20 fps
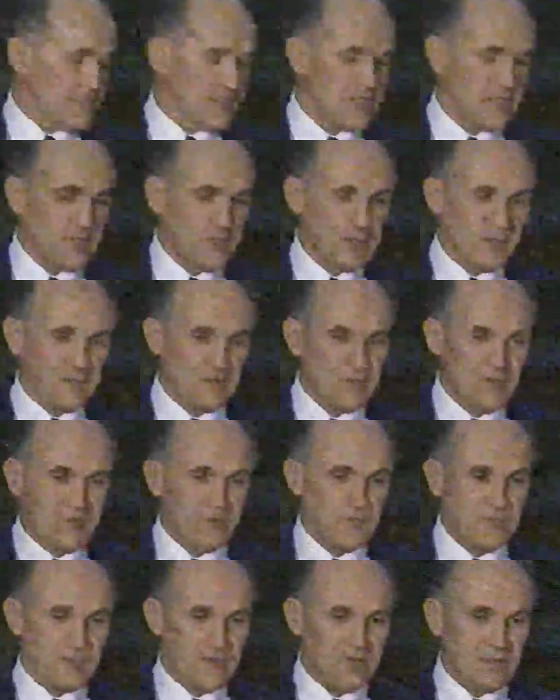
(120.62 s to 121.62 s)
us a good
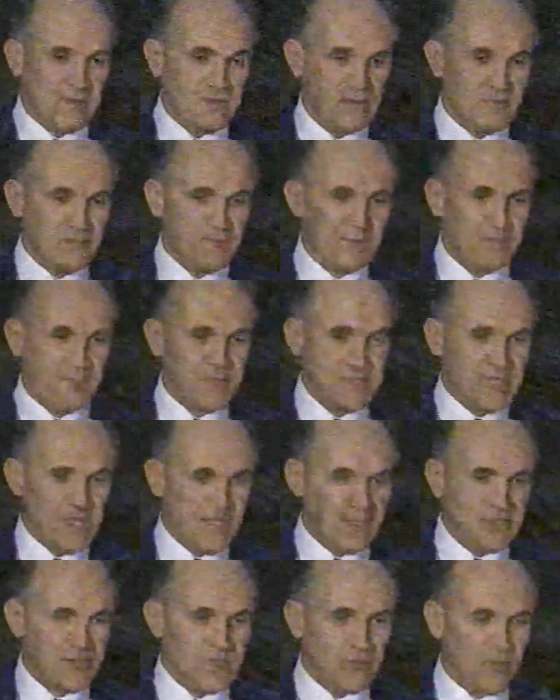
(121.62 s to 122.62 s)
uh,
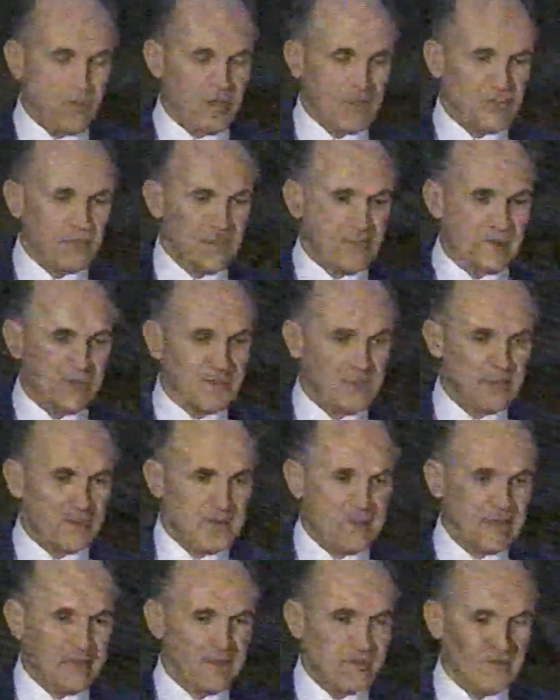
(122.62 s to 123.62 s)
percentage to work with,
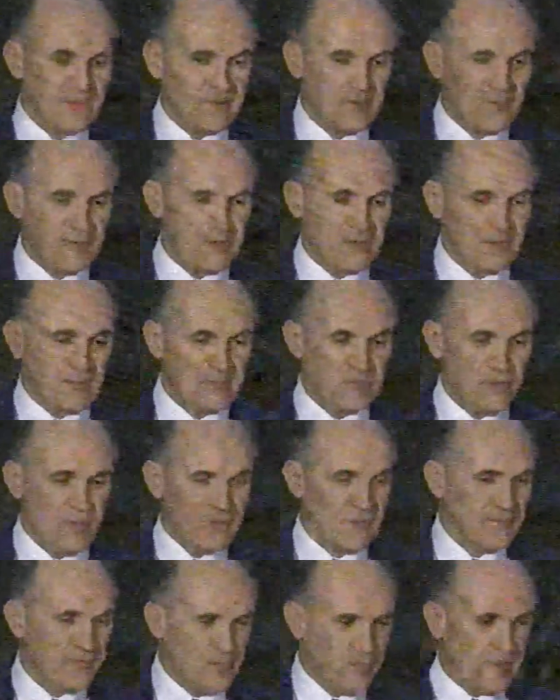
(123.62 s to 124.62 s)
and we're
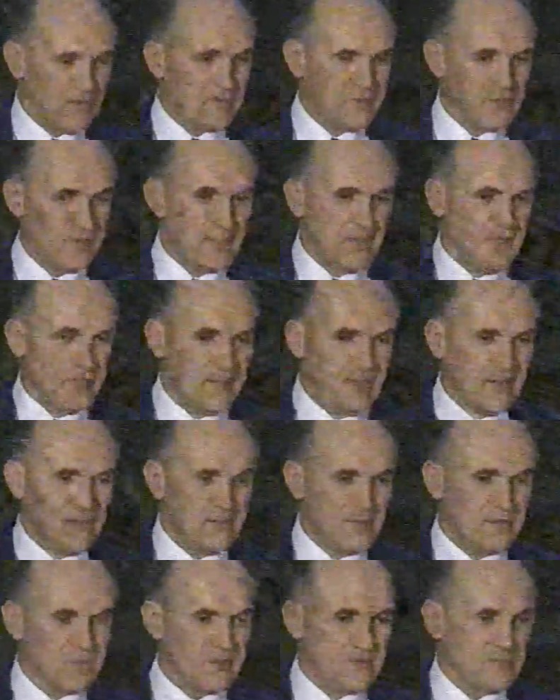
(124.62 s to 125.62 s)
looking forward
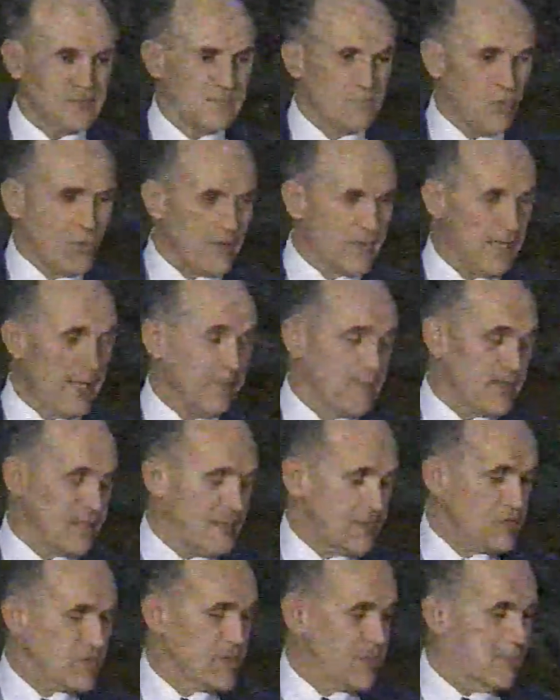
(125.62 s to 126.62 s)
to more
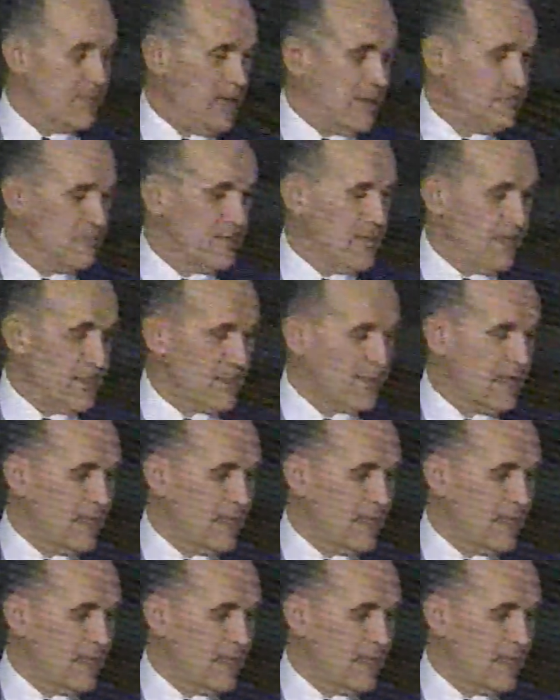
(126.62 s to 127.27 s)
competition in the Mountain Valley